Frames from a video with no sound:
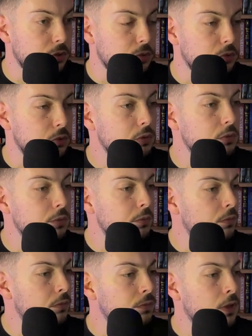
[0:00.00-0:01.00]
cool.
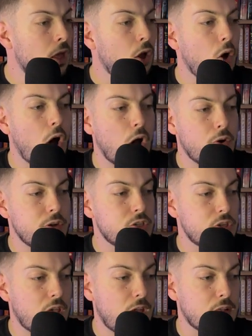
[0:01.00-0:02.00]
Orange
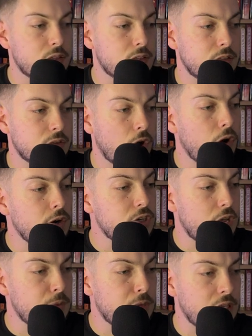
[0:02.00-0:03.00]

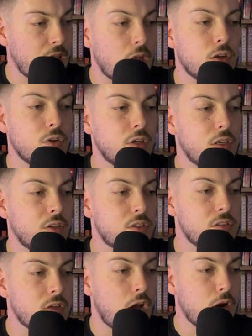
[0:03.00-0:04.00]
anime cat looking at the
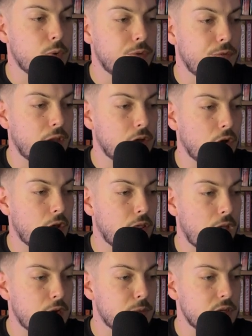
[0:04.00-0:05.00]
sky with Van Gogh
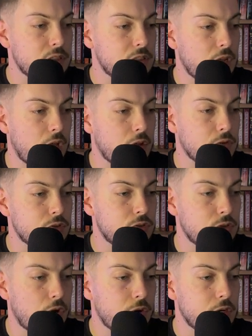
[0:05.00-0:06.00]
anime style
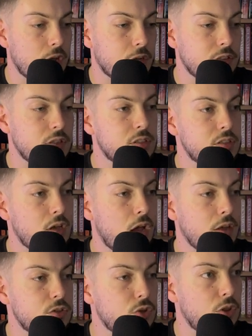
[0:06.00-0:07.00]
Starry Night in the sky.
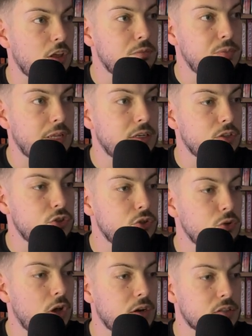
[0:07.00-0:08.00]
So they've blended two
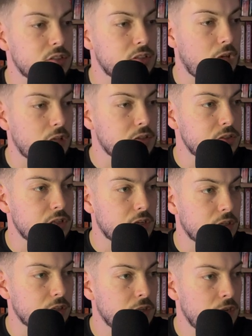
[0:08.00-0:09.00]
kind of styles here,
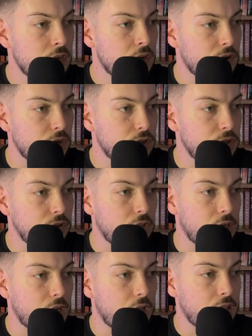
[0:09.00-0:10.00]
right? You got that
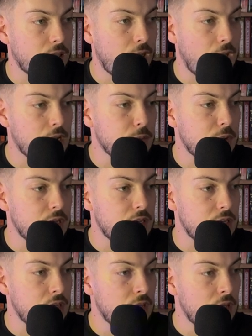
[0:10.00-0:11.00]
like
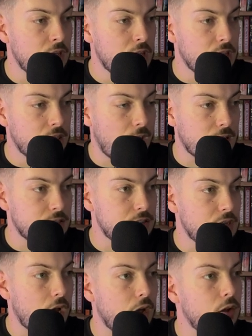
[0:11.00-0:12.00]
anime cat
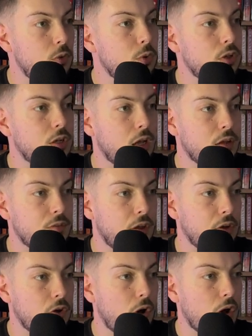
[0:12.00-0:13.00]
style with like a Van
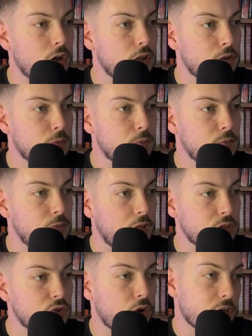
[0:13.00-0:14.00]
Gogh like
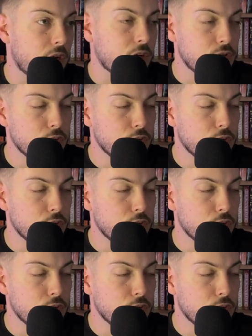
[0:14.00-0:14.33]
Starry Night.